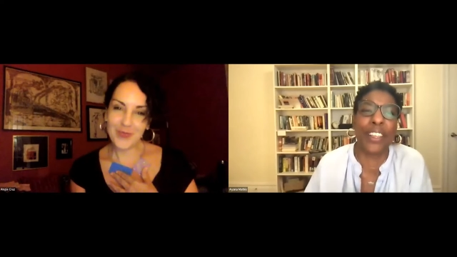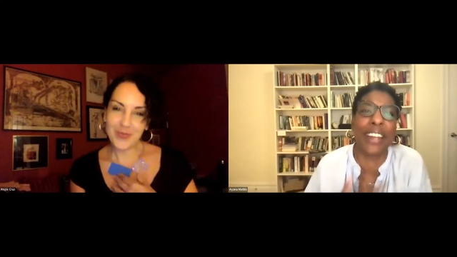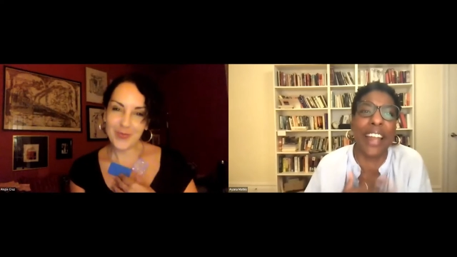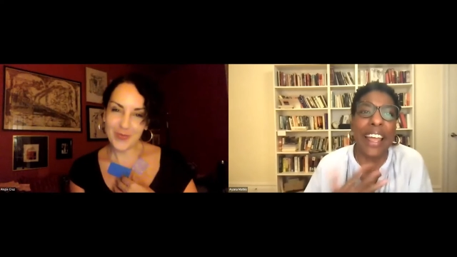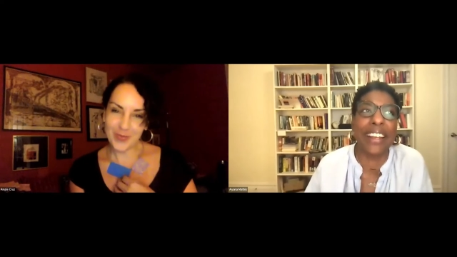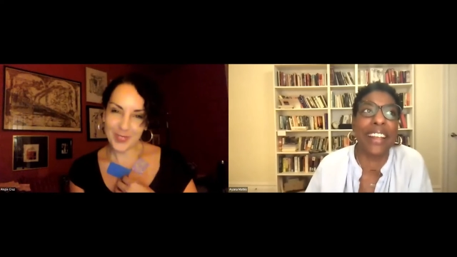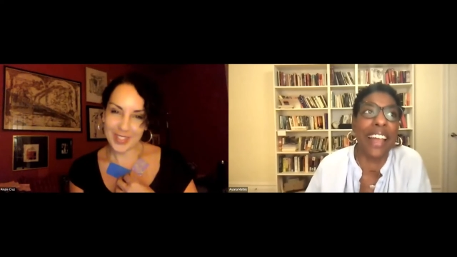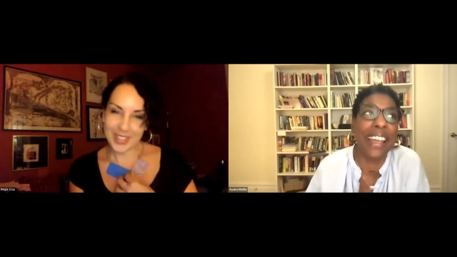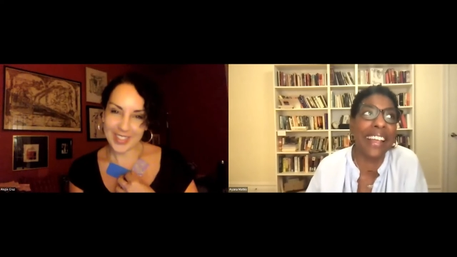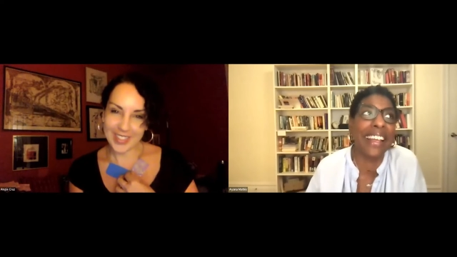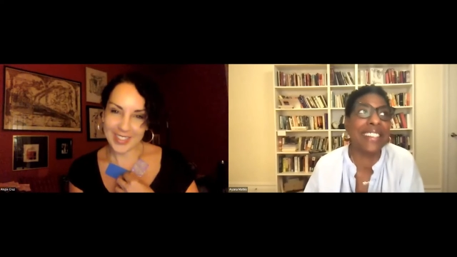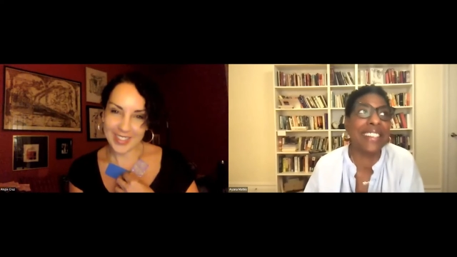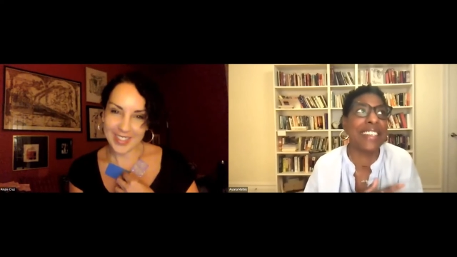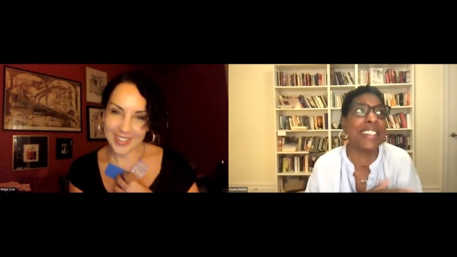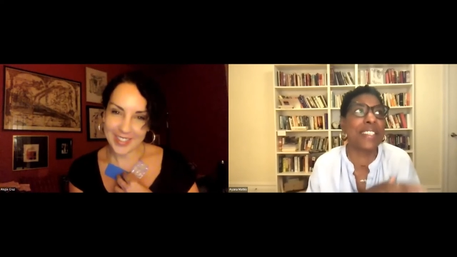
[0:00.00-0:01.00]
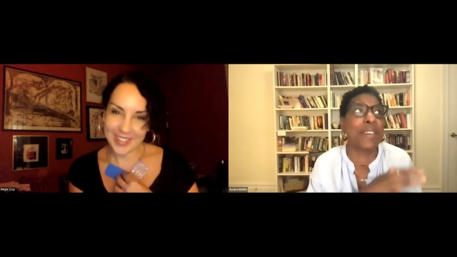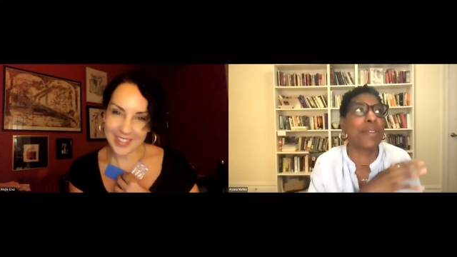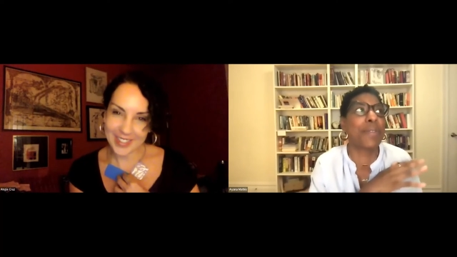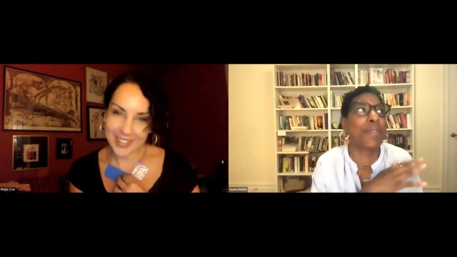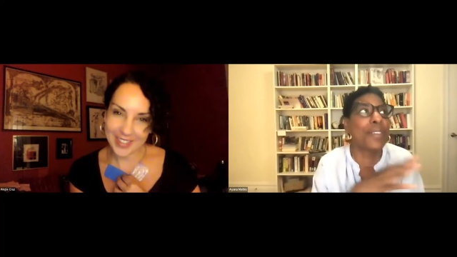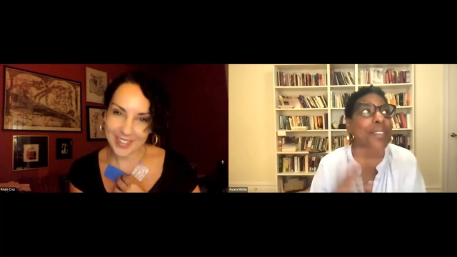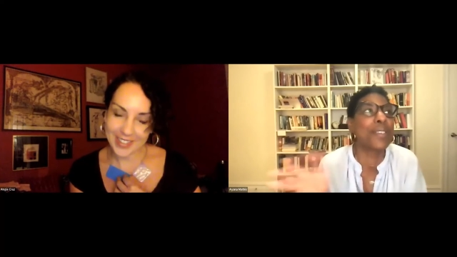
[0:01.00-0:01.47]
Speaker 1: And I, I guess it's a,
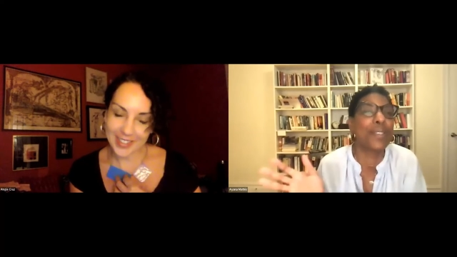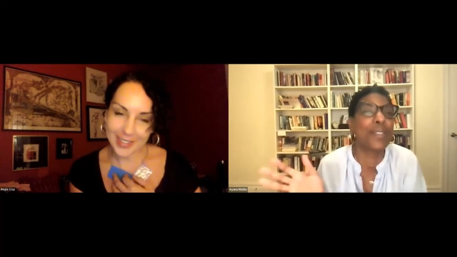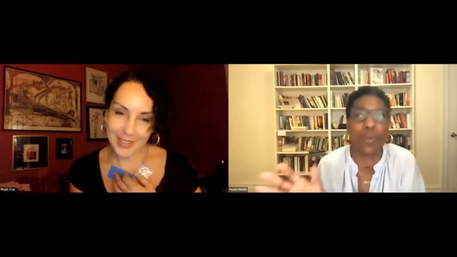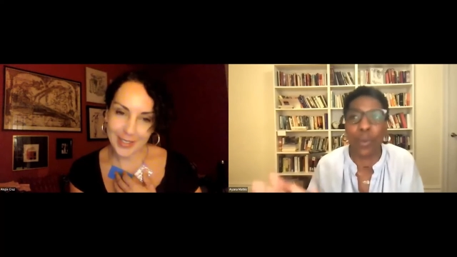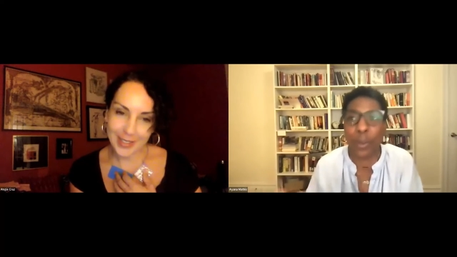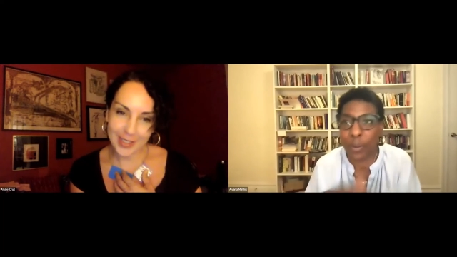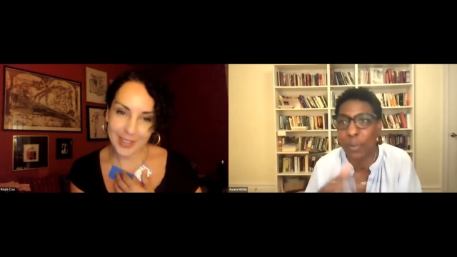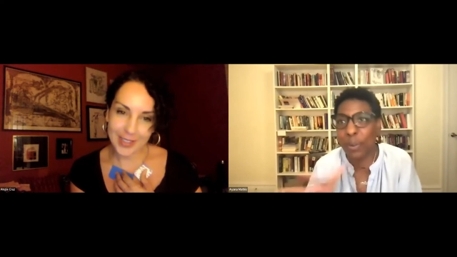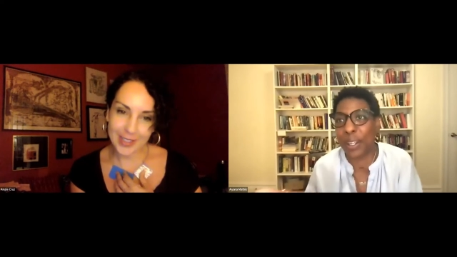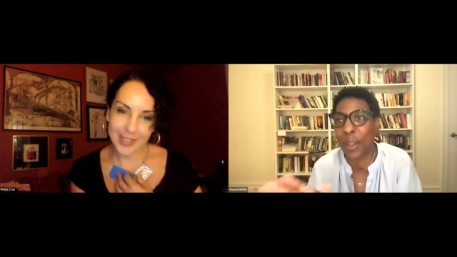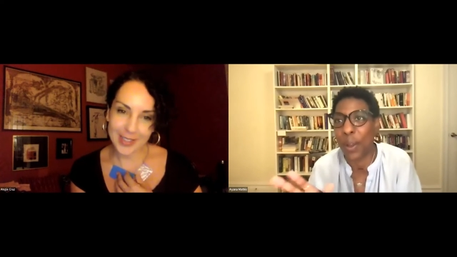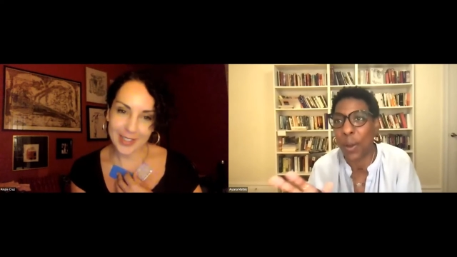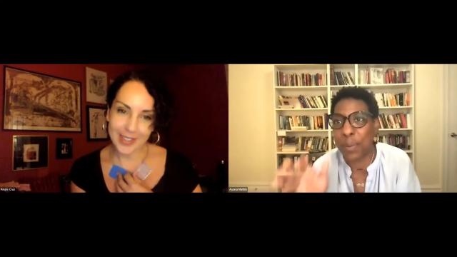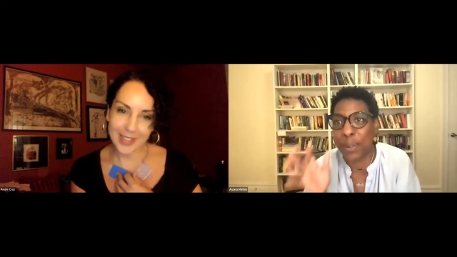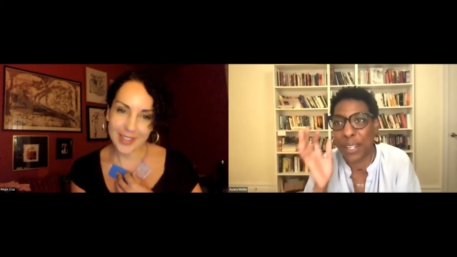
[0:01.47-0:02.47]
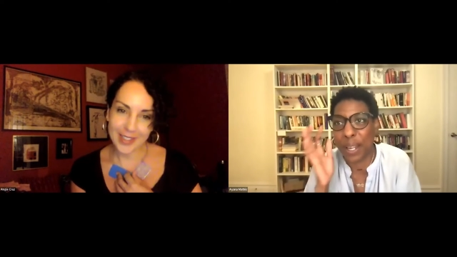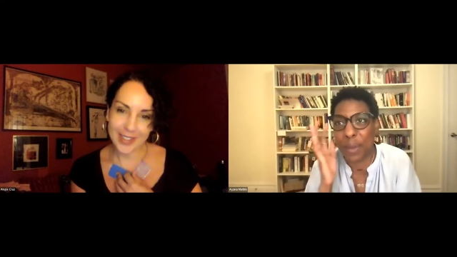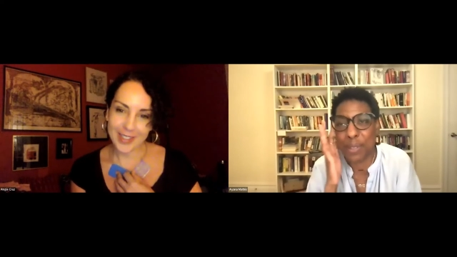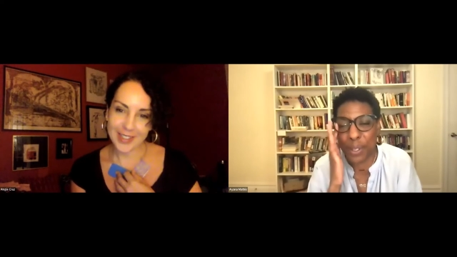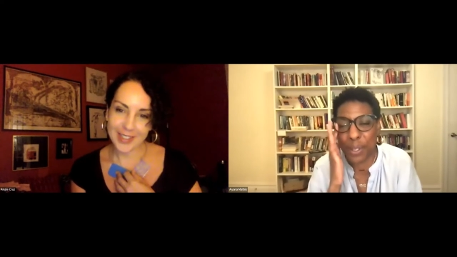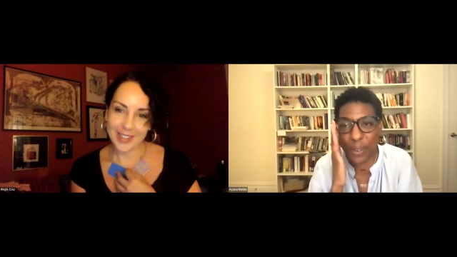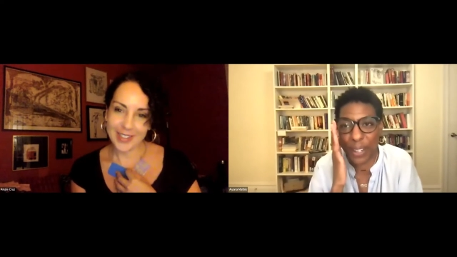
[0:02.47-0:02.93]
this is, we're, we're going to open it up
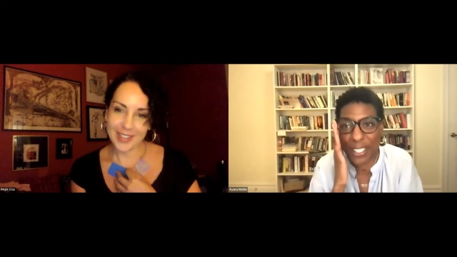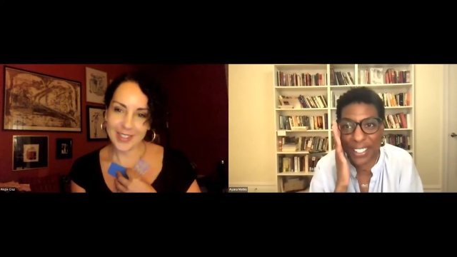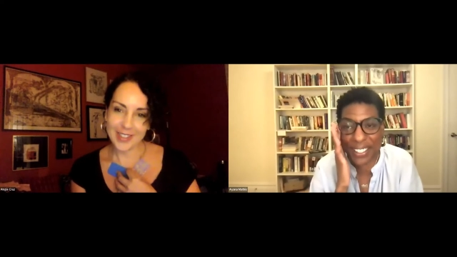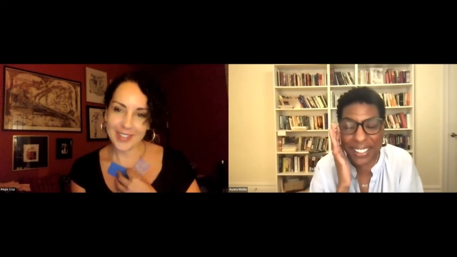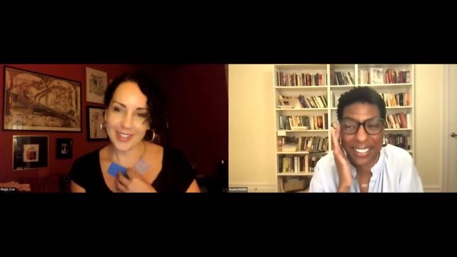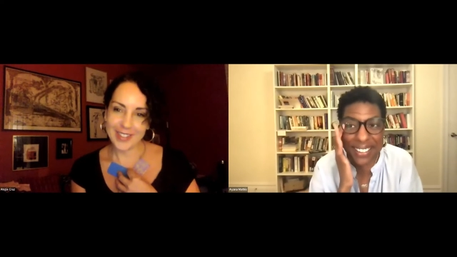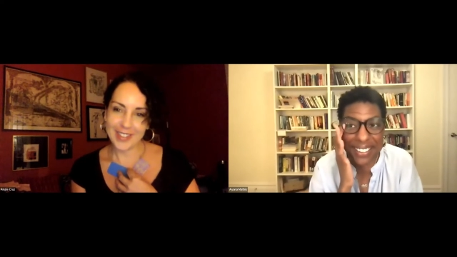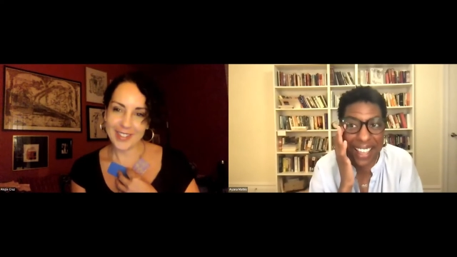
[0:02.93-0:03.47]
to questions.